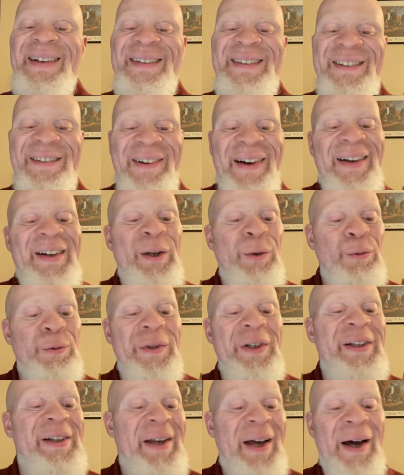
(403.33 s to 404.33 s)
trying to
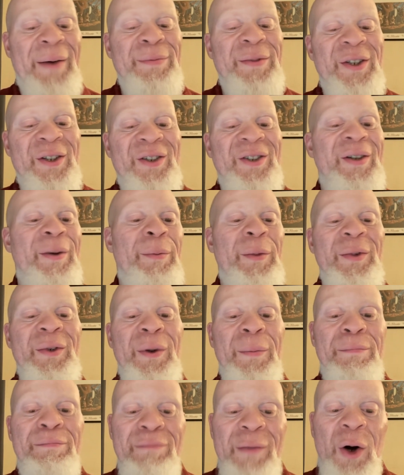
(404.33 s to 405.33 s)
recap just some of
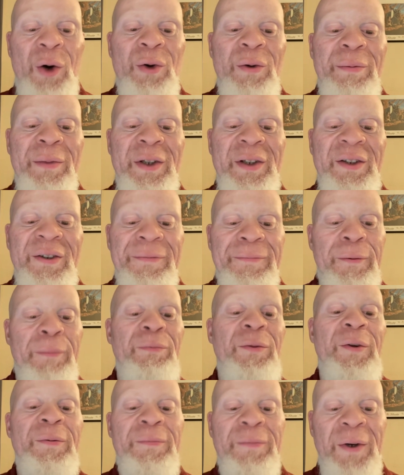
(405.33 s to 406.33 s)
the moments
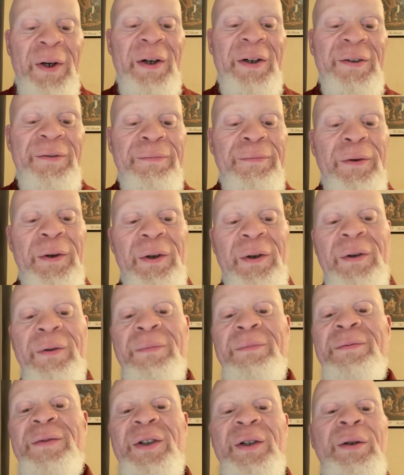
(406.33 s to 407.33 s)
from the first
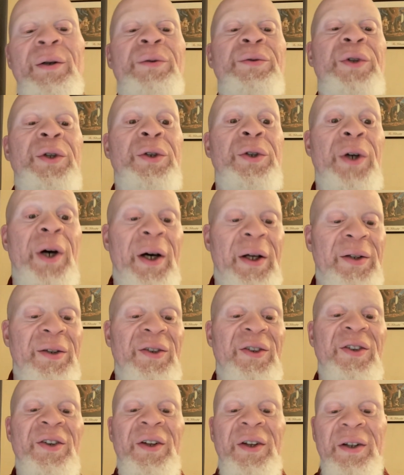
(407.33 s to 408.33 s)
film, you know, the
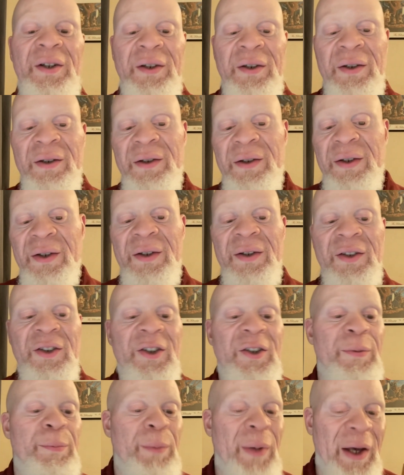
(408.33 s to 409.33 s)
dance scene
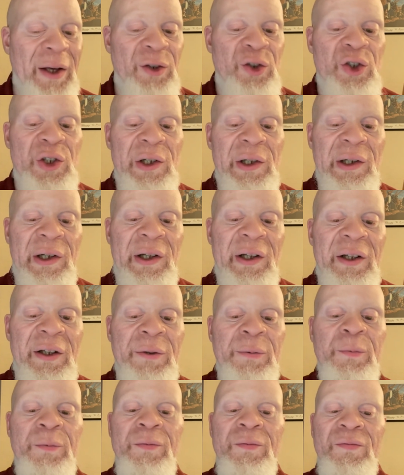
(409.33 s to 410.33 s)

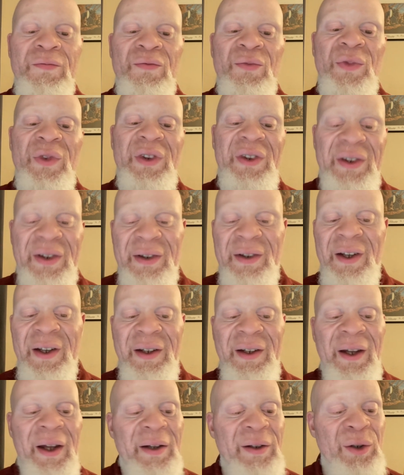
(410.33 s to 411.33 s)
especially.
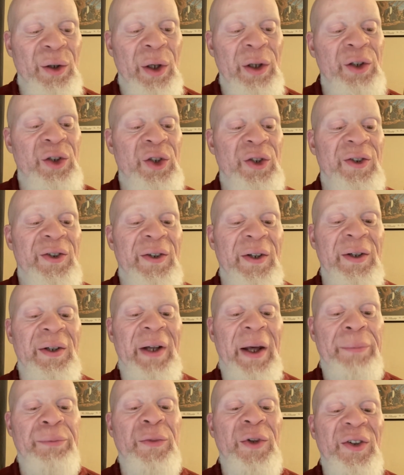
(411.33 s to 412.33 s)
They just
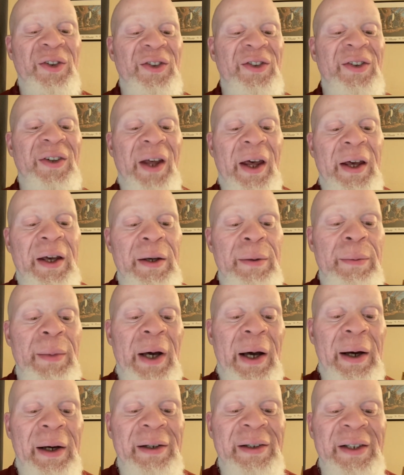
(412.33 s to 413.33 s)
didn't have the same,
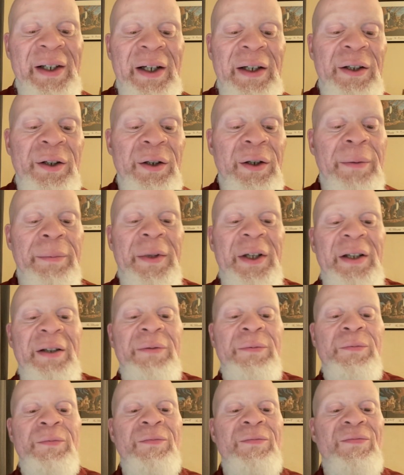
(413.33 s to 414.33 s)
you know what I
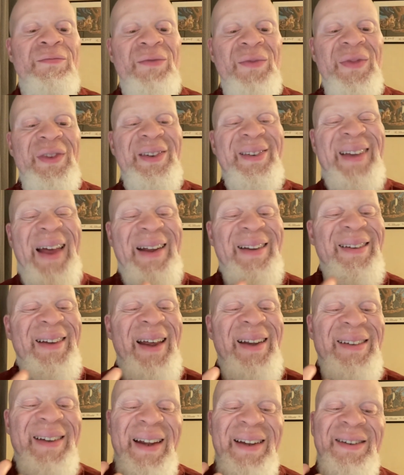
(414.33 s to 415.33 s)
mean,
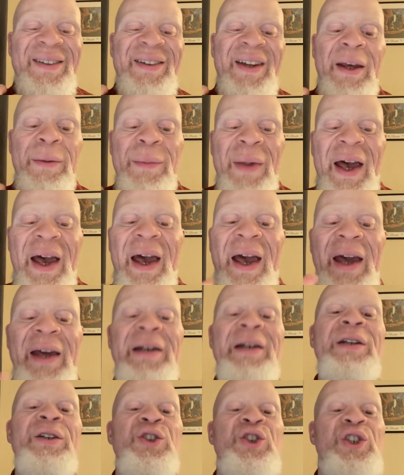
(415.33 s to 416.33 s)
that same
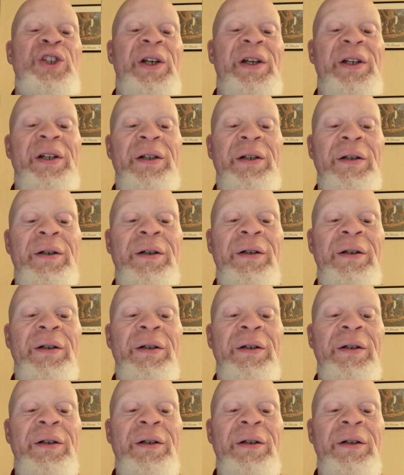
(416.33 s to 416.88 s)
energy,